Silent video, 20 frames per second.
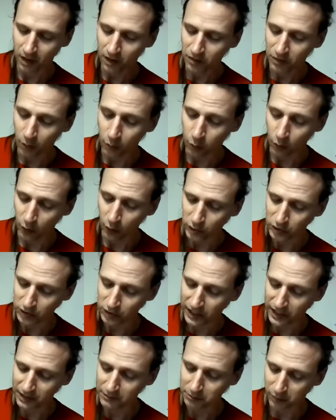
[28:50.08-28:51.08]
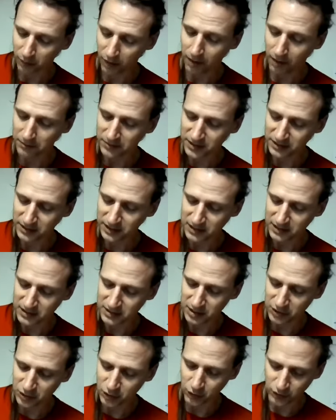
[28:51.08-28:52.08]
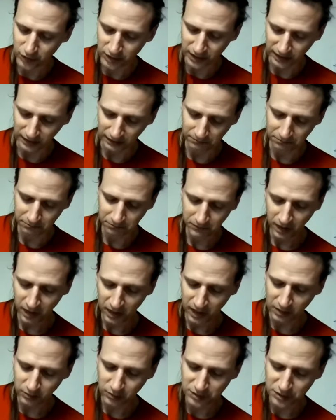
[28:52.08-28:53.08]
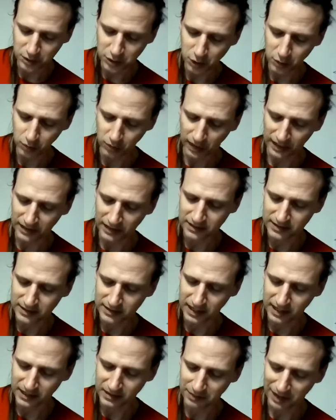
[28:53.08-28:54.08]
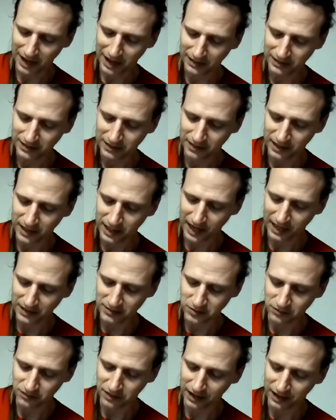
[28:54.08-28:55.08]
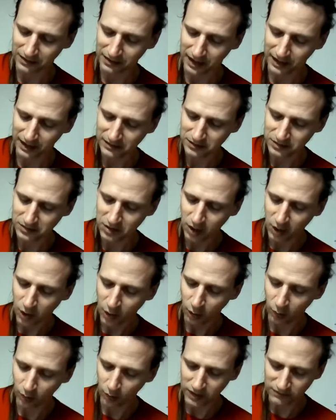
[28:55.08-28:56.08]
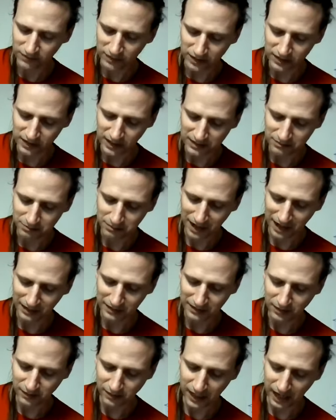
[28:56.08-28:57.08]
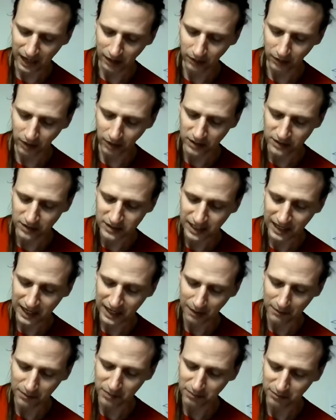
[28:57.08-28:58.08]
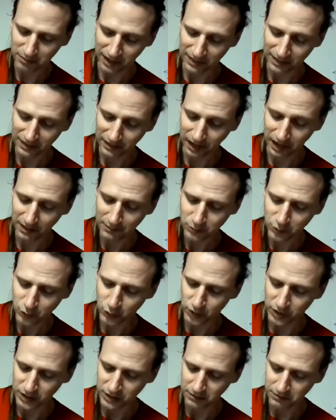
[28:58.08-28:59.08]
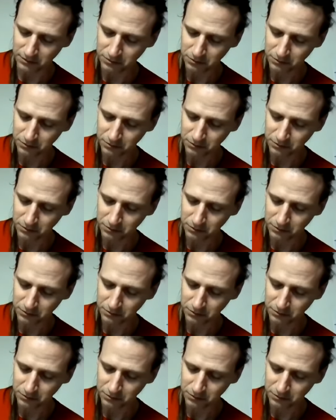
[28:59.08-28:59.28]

The wart lay propped against a tree. It was too late to get back to the castle that night, or even to get back to the outlaws' camp by the lime tree.